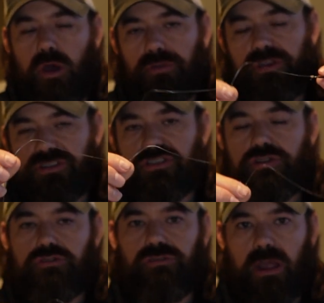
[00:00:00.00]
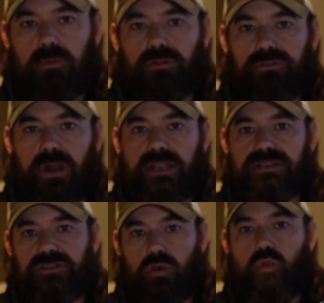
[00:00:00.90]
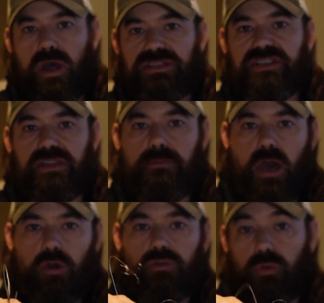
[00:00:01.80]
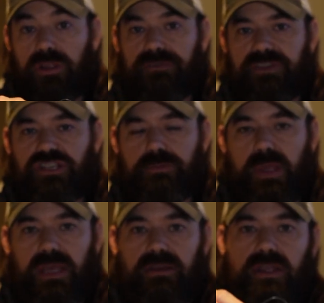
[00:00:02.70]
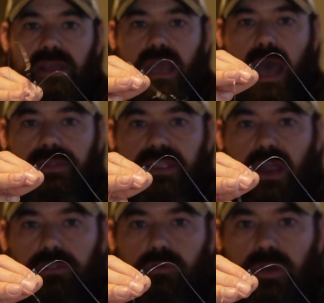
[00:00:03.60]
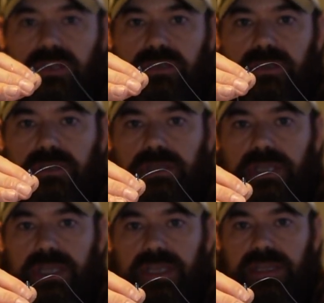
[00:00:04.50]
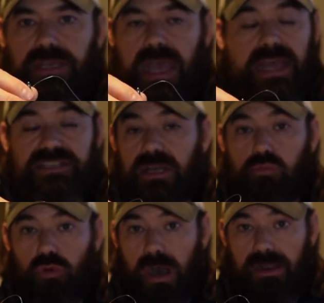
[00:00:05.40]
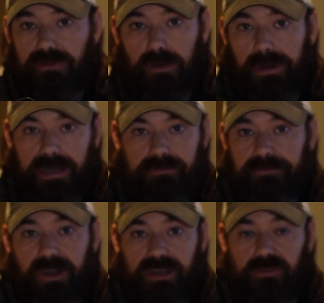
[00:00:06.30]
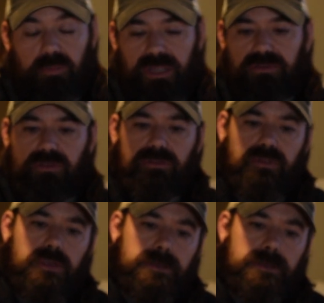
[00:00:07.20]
Well, there's two trebles, right? So one's in the mouth where the fish bit and the other one ends up wherever, right? Various places.